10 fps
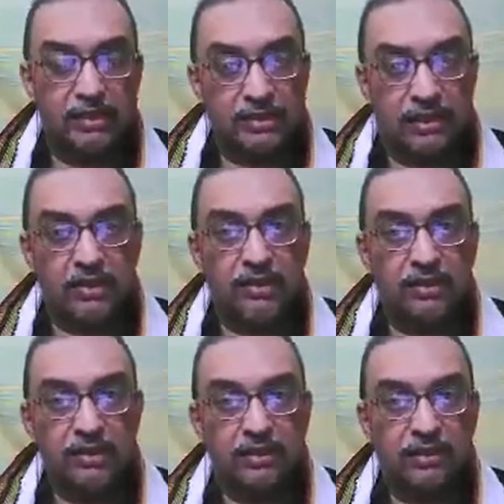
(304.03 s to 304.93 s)
the sun
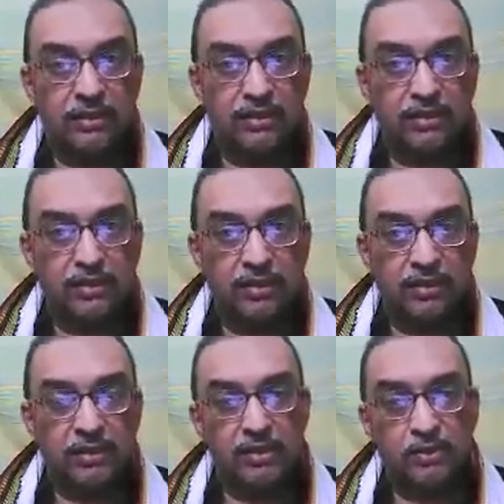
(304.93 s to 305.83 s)

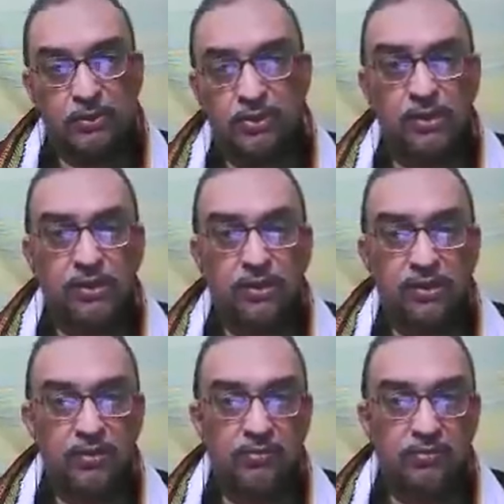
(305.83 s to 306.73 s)
is a good
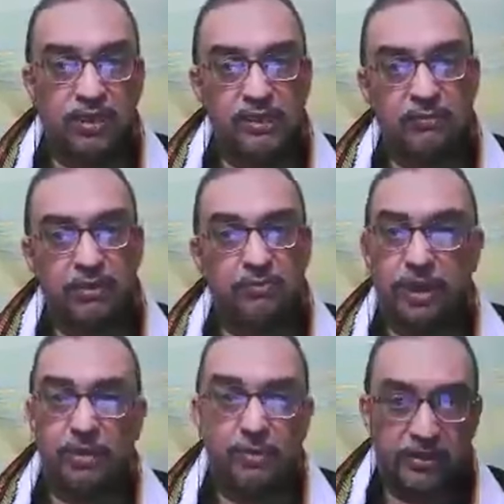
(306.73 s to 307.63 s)
measurement
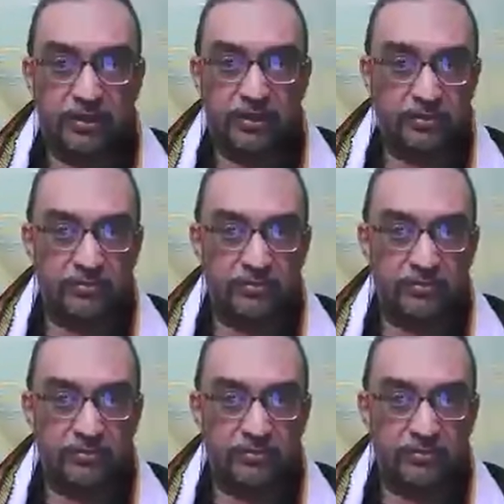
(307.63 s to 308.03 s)
parameter,